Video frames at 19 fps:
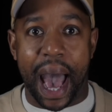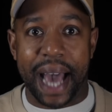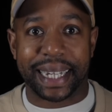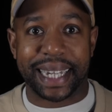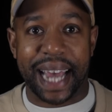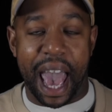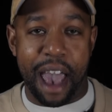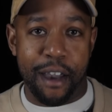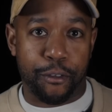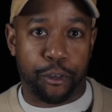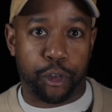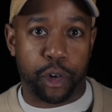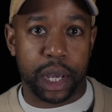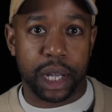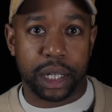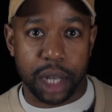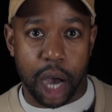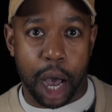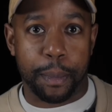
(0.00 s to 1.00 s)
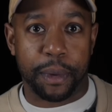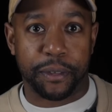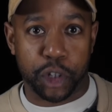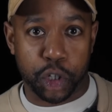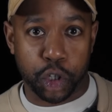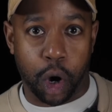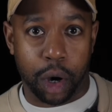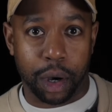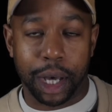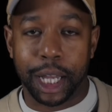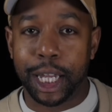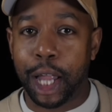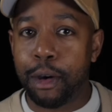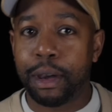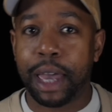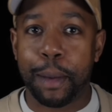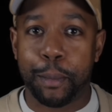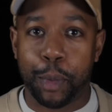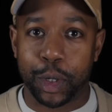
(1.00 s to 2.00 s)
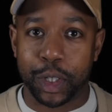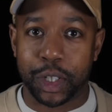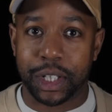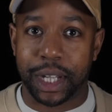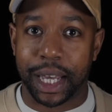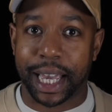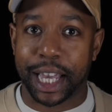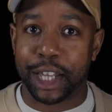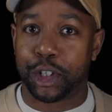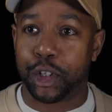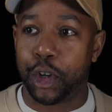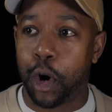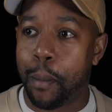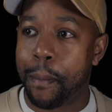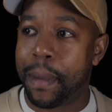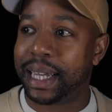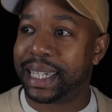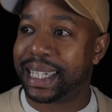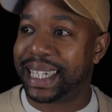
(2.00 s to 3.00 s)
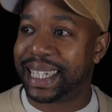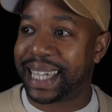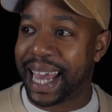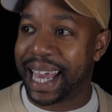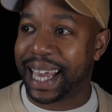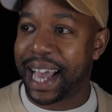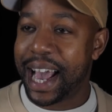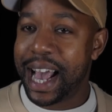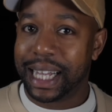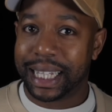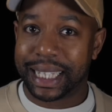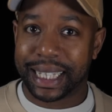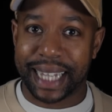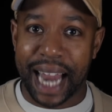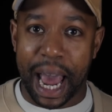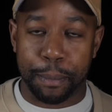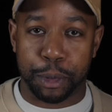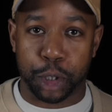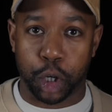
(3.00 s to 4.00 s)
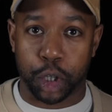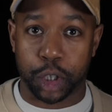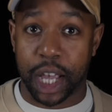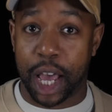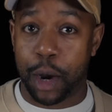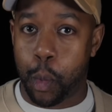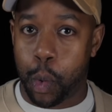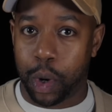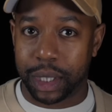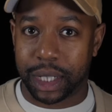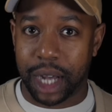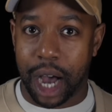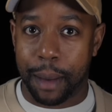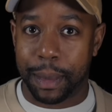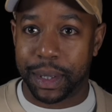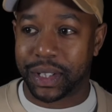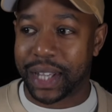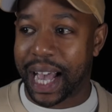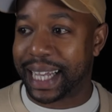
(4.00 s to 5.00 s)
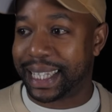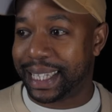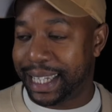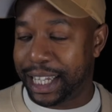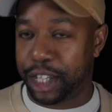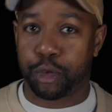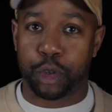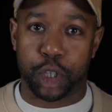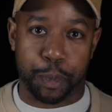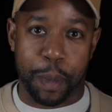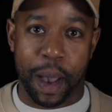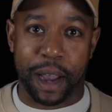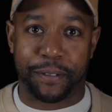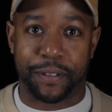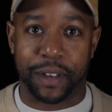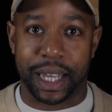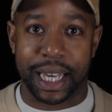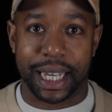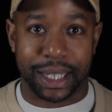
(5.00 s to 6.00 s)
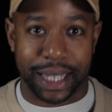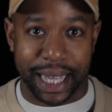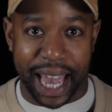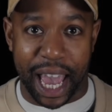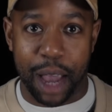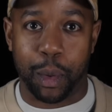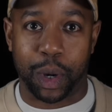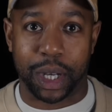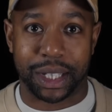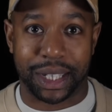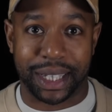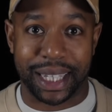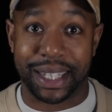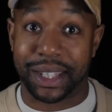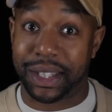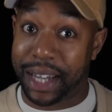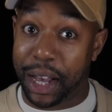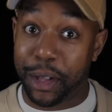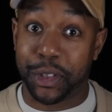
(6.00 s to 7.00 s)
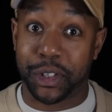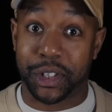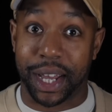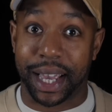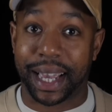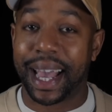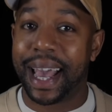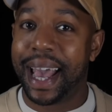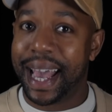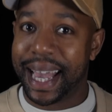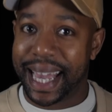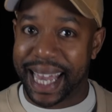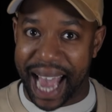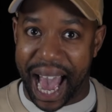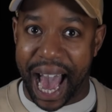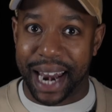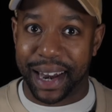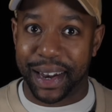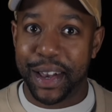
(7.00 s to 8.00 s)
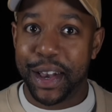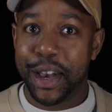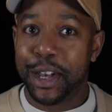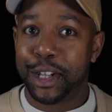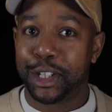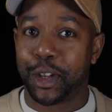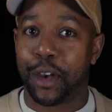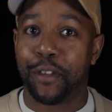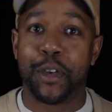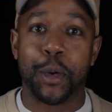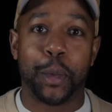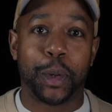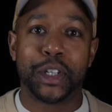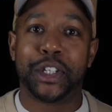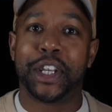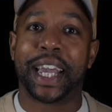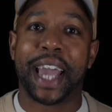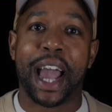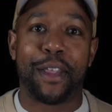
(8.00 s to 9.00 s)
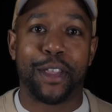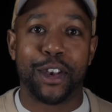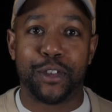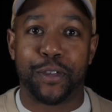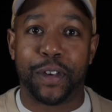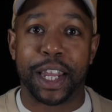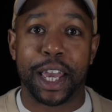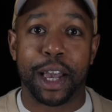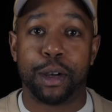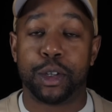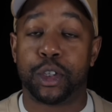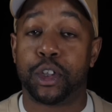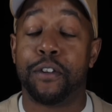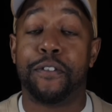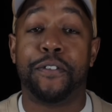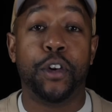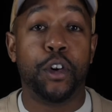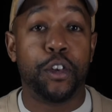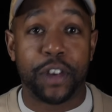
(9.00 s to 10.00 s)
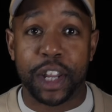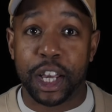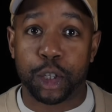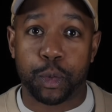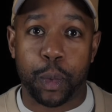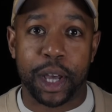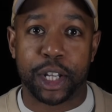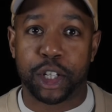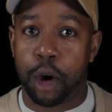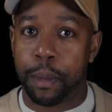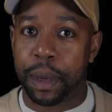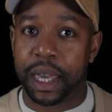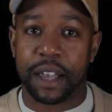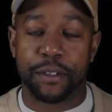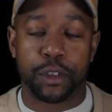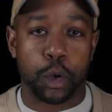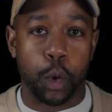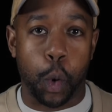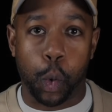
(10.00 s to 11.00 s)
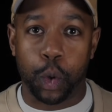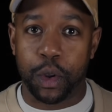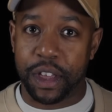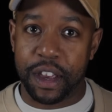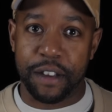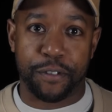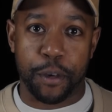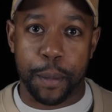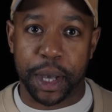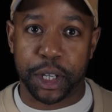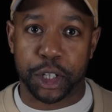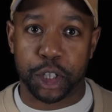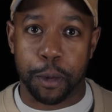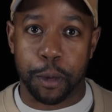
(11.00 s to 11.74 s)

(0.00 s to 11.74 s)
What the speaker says: at every type of shot. A low kick point stick is not meant to take slap shots and one-timers as disrespectfully as the KYC stealth stick can. So if you want to check out those videos, the full videos where Tommy gives you all of the information